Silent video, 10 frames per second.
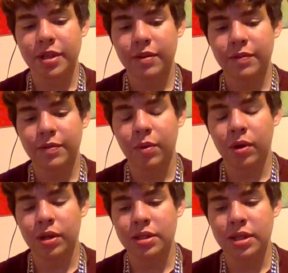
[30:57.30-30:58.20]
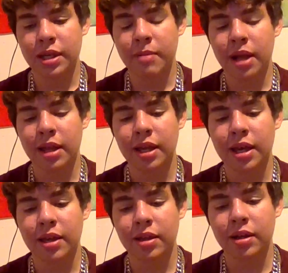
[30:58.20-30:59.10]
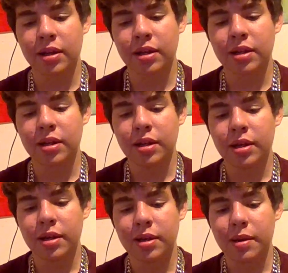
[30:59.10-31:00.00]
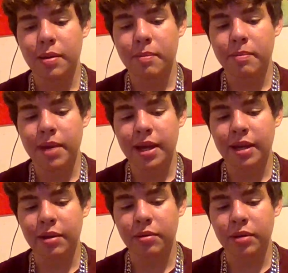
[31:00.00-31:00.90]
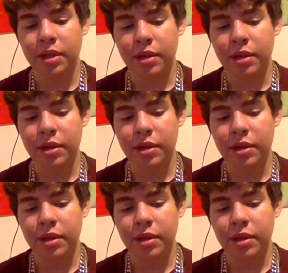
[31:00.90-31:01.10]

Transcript: for us to get back together and make it really